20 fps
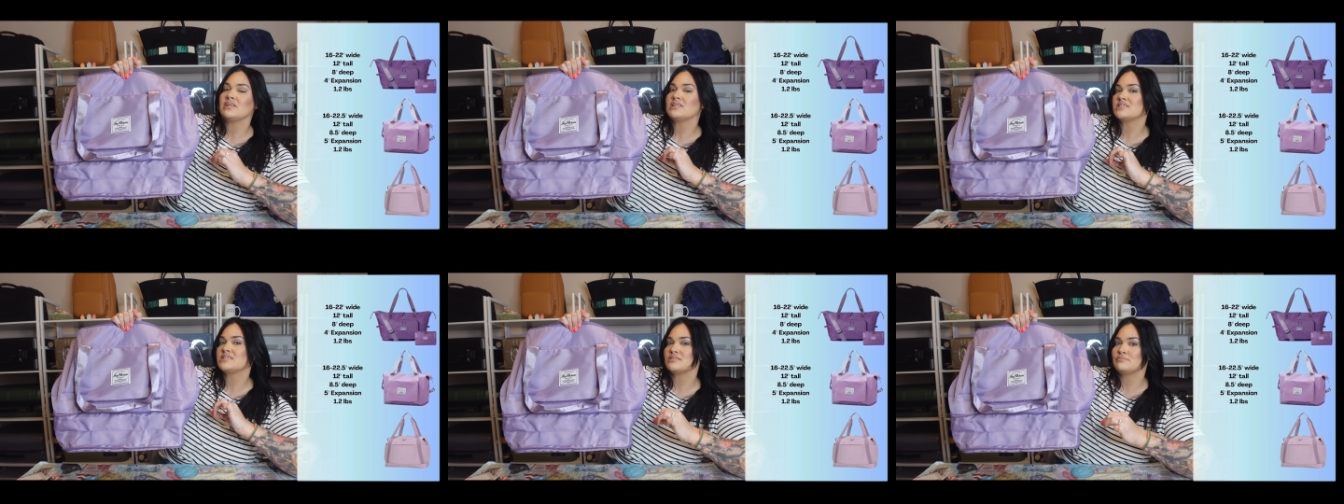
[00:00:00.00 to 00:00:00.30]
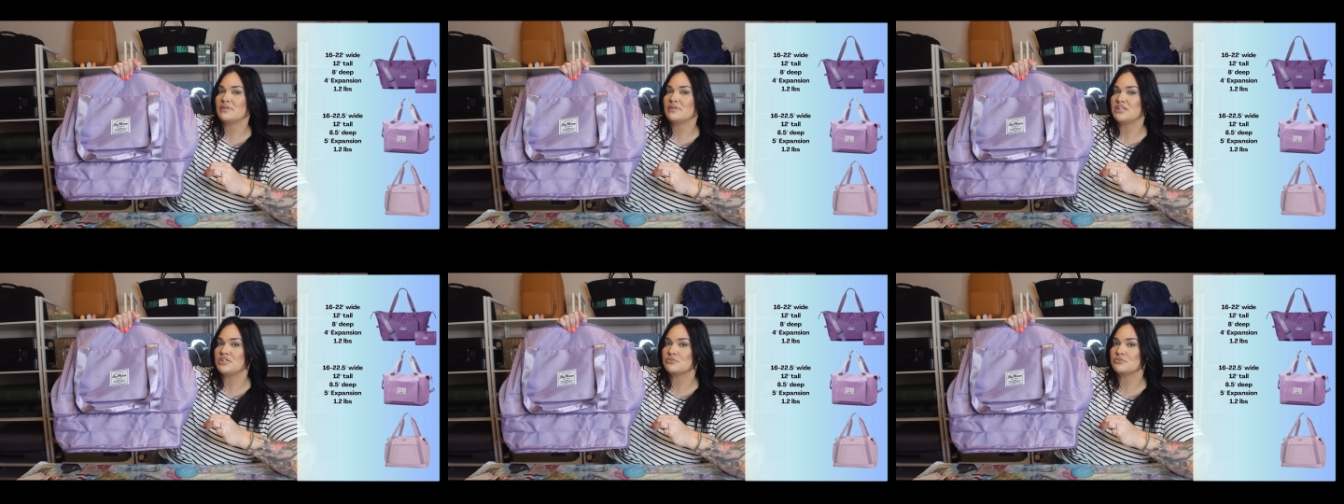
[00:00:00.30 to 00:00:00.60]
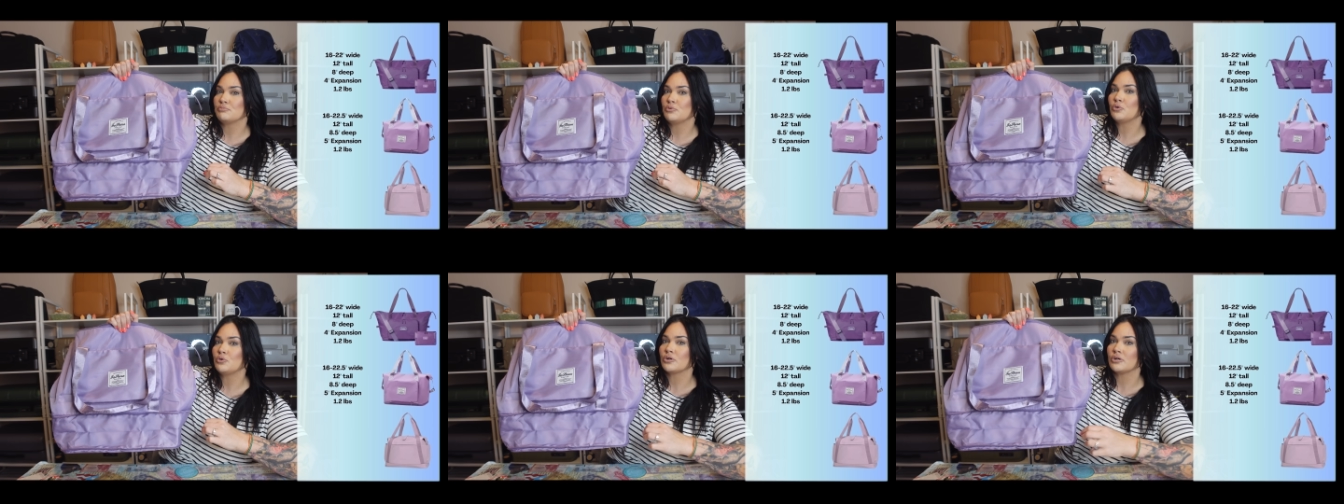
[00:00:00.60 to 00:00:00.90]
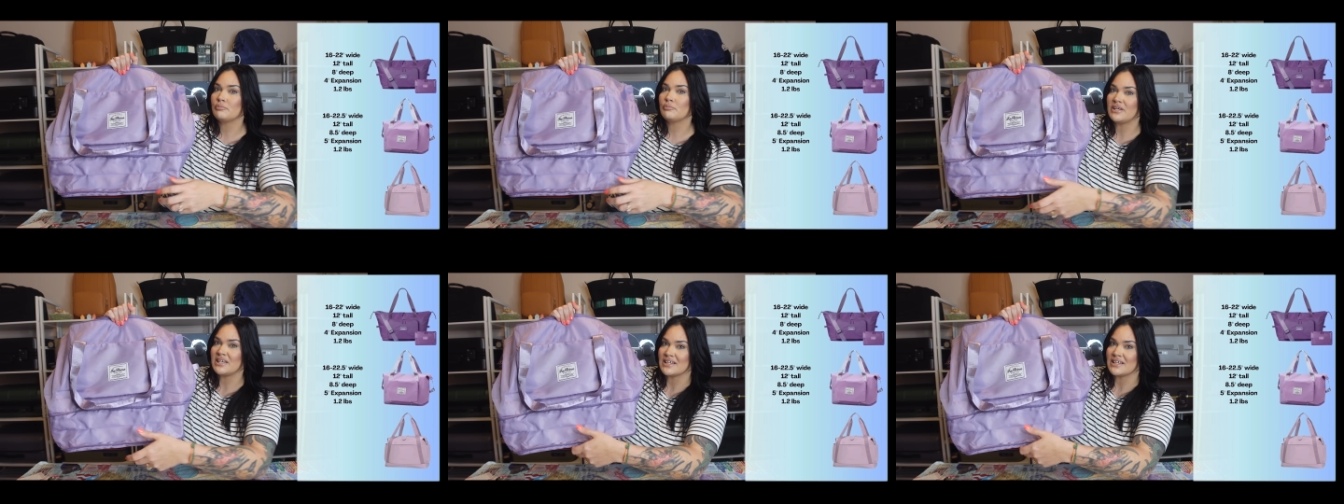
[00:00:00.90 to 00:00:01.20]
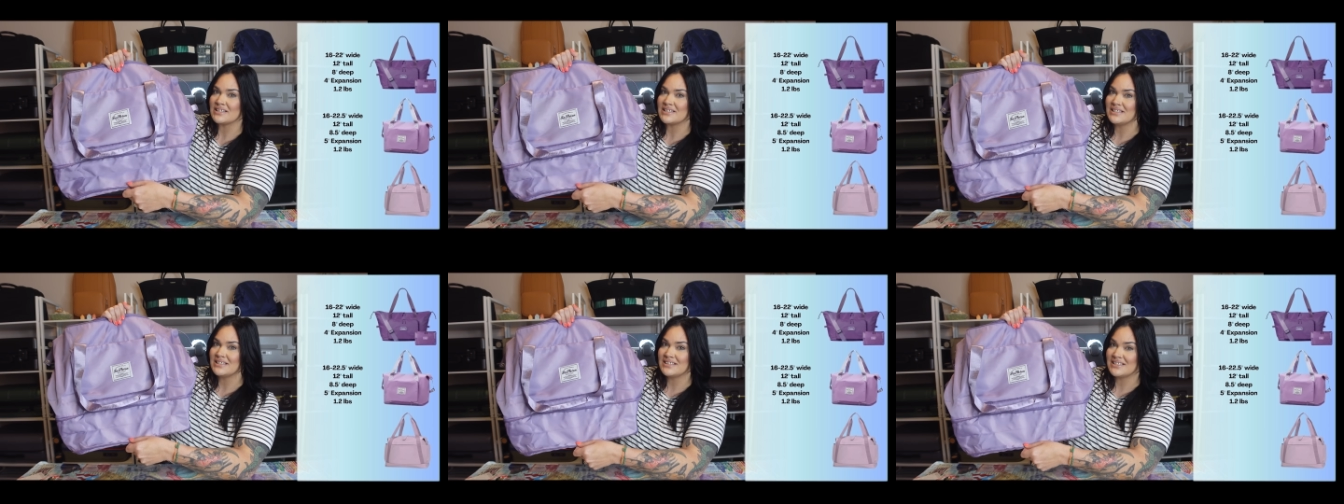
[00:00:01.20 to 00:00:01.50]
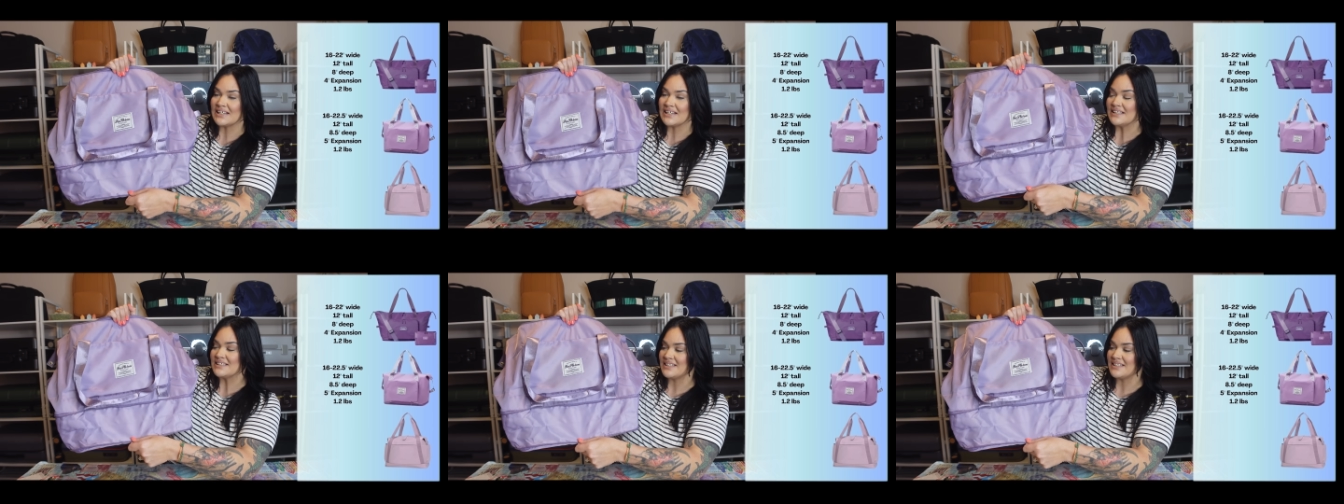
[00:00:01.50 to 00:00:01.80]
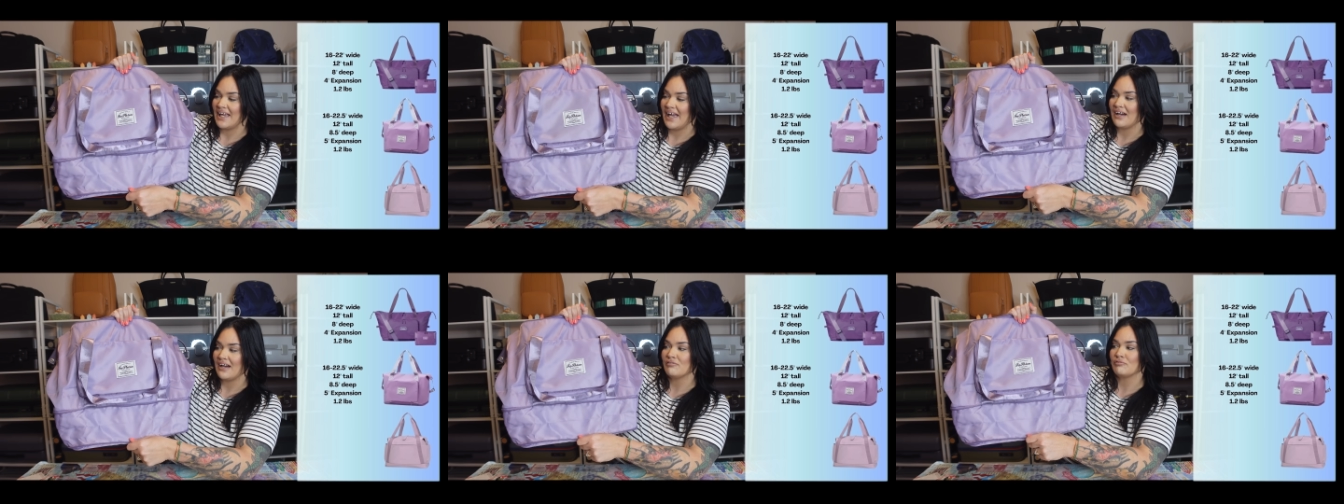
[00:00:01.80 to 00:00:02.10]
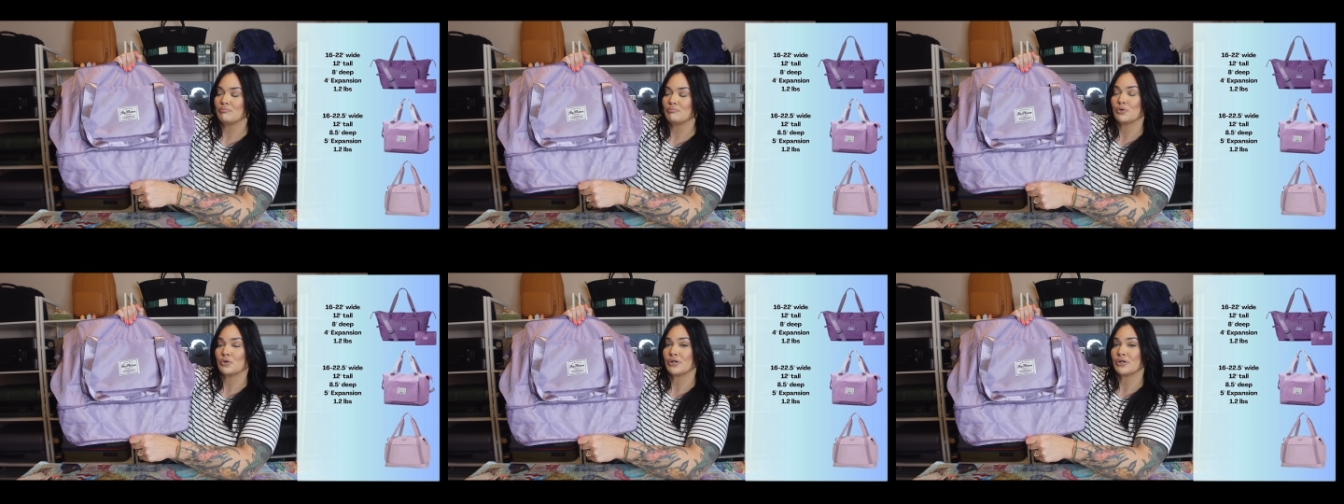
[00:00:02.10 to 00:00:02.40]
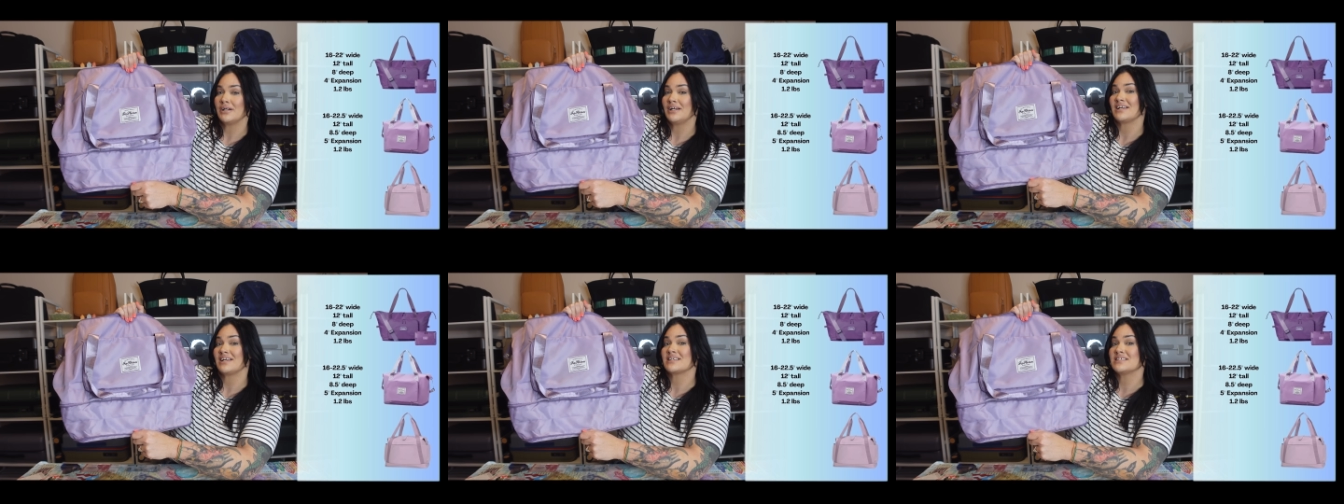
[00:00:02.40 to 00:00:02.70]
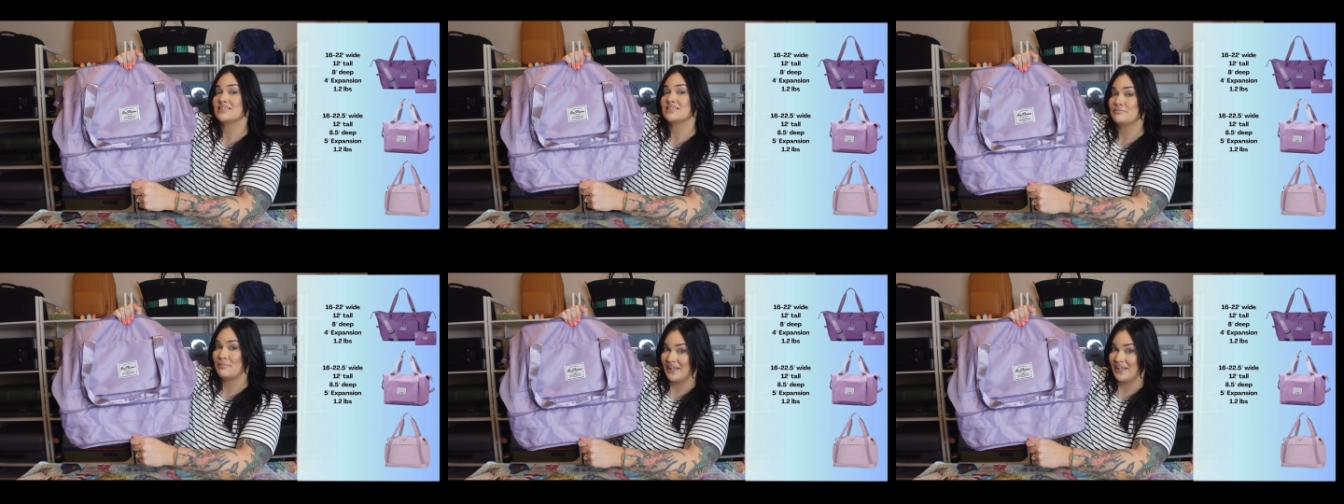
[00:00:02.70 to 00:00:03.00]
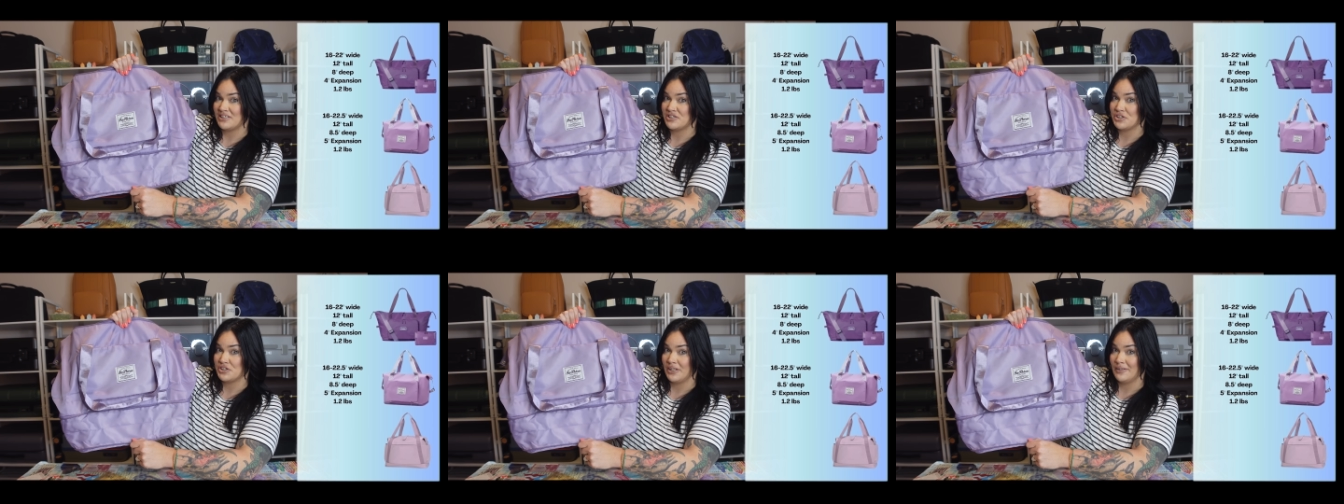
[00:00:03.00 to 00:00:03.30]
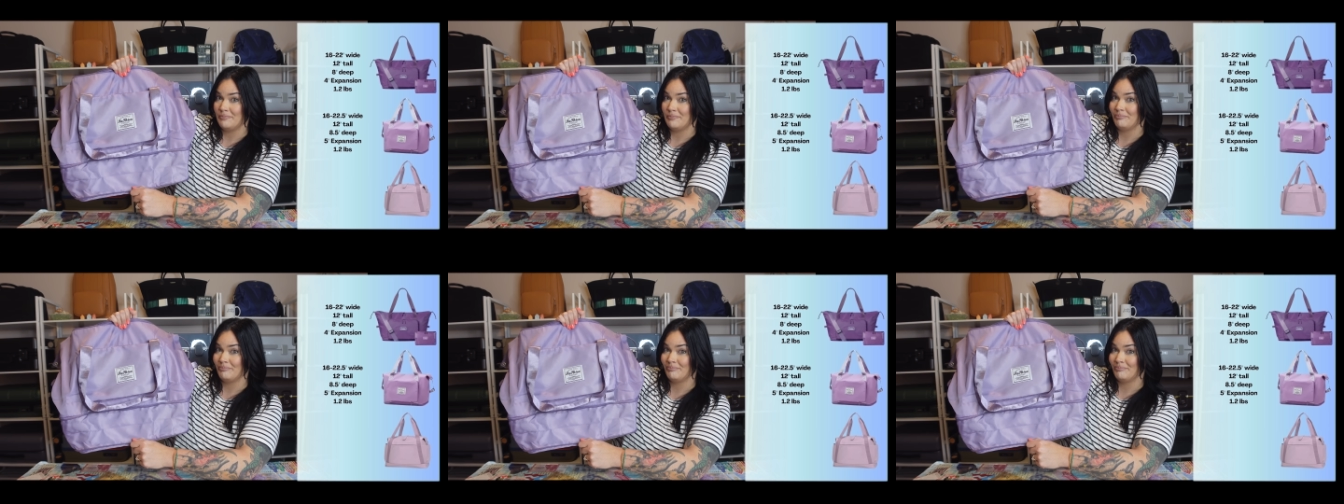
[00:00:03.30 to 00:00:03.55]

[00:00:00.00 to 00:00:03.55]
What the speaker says: a smidge more because it does have more expansion.